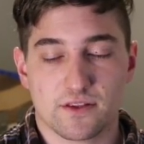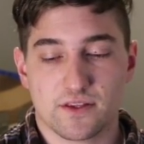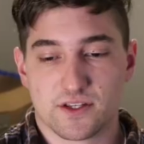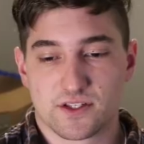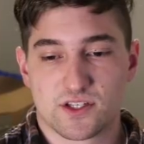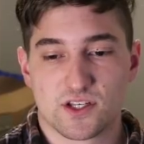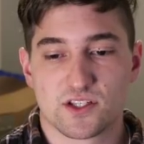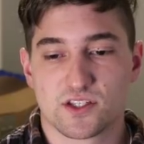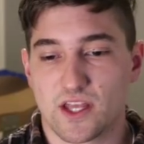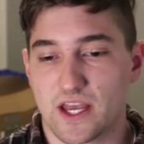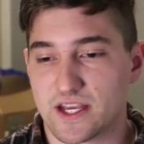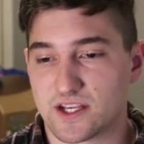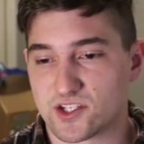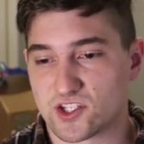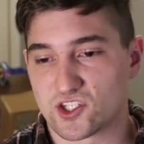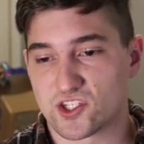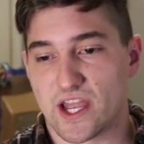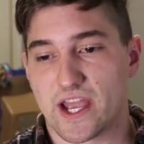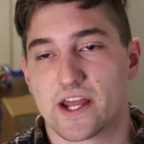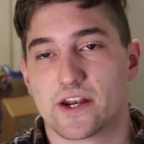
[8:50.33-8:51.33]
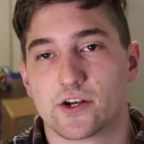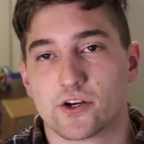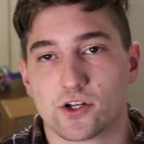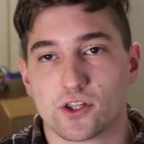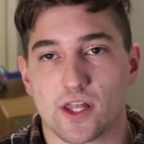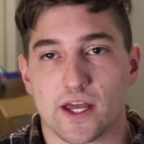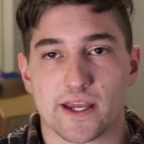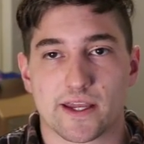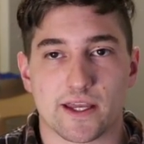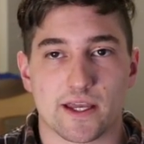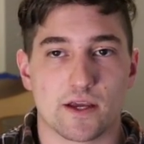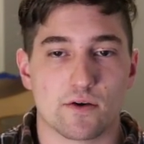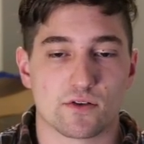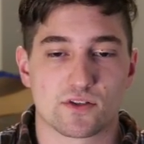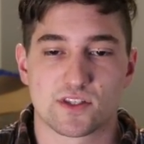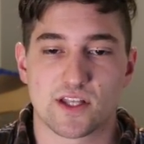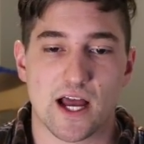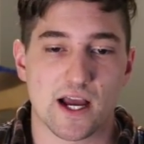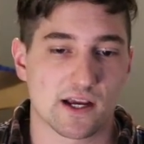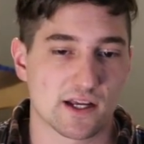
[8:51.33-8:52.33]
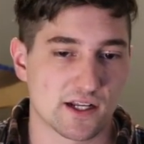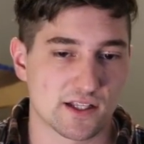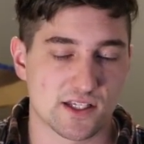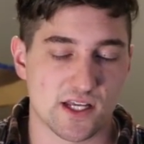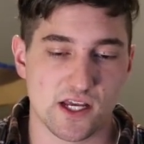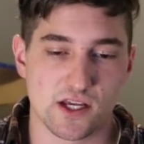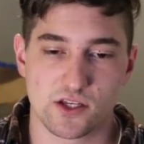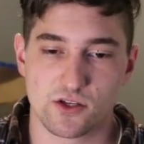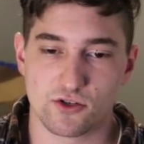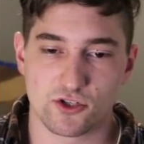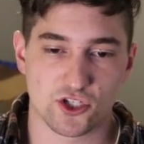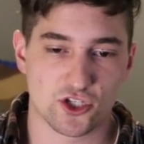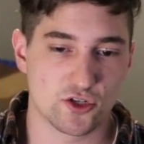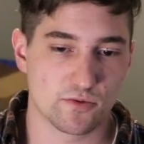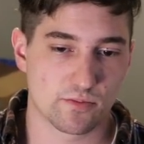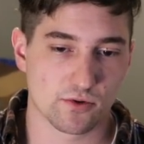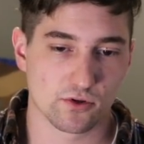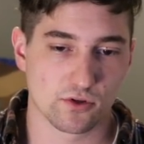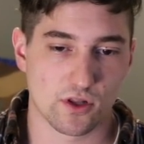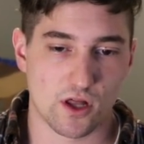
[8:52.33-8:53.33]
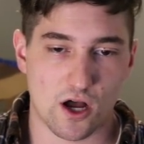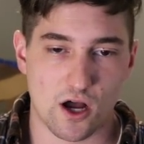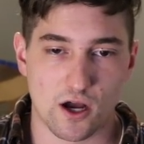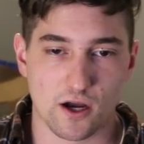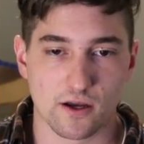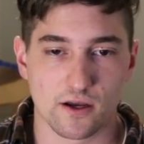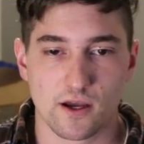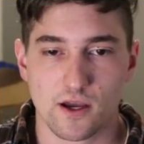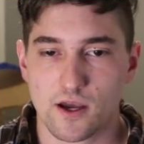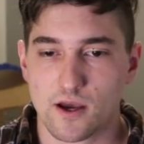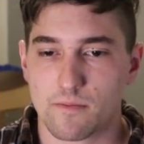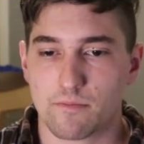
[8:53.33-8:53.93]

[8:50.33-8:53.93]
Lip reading: This is like standard, like it's not going to take you super long,